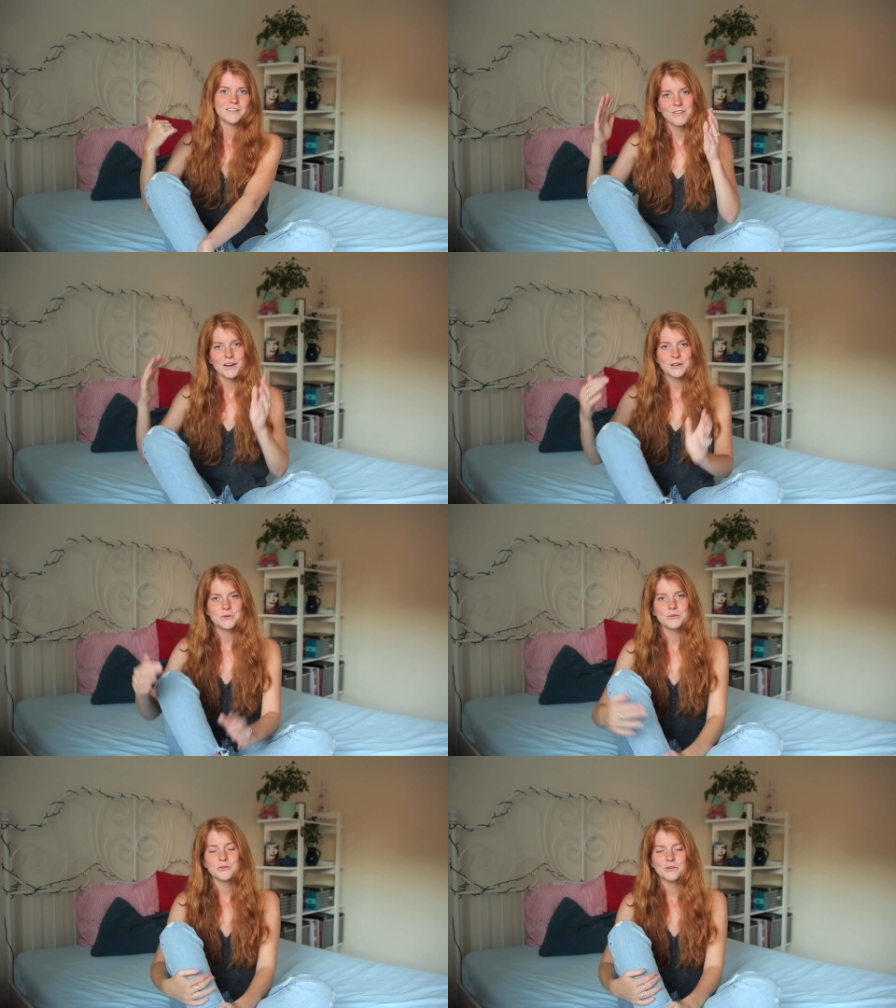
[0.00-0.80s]
Very
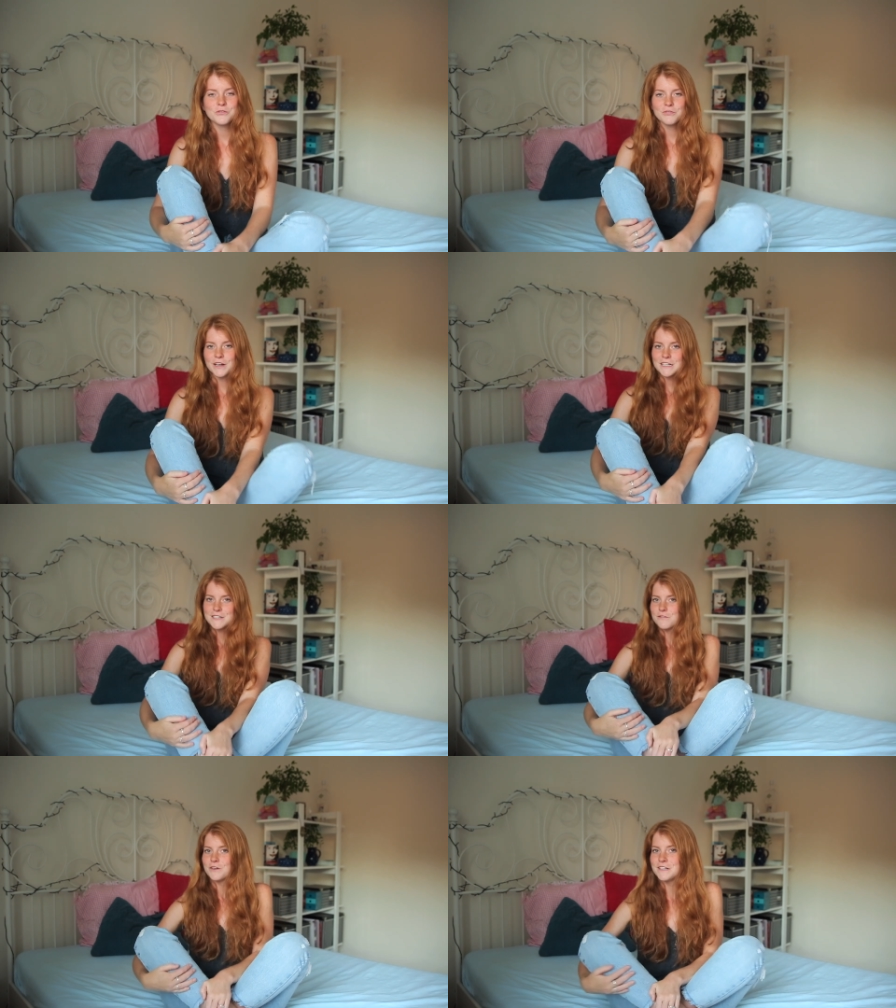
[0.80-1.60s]
cool, very
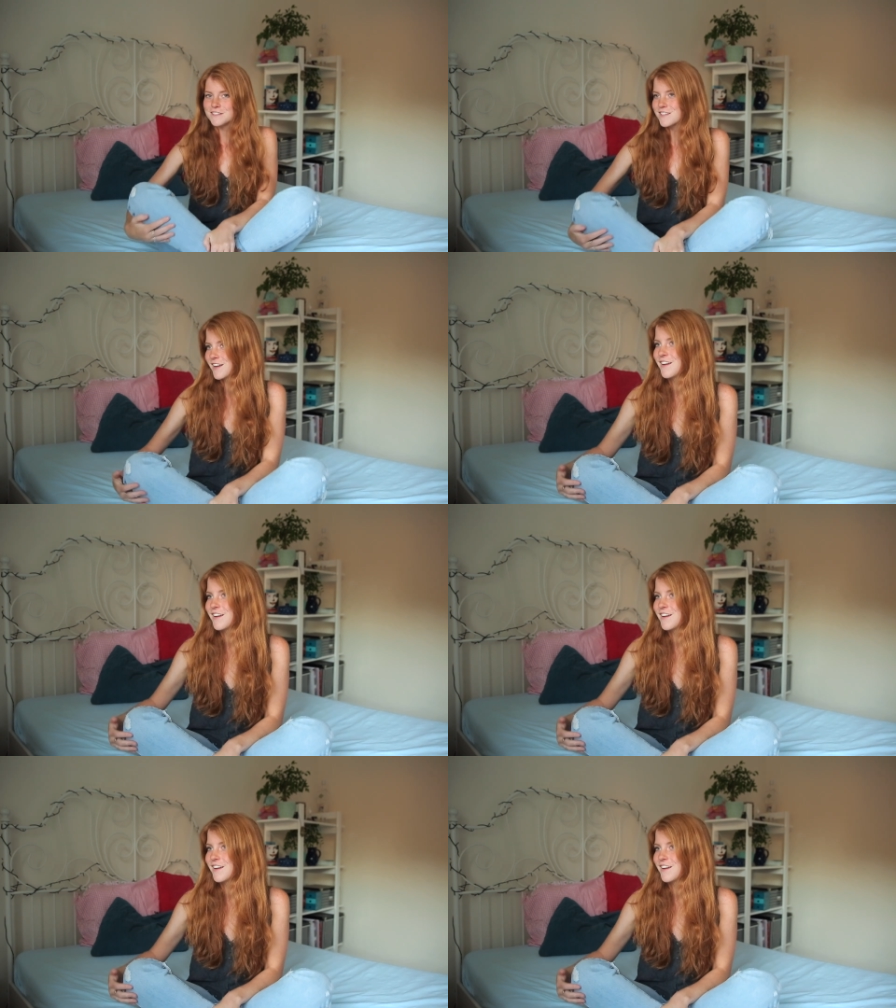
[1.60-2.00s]
different.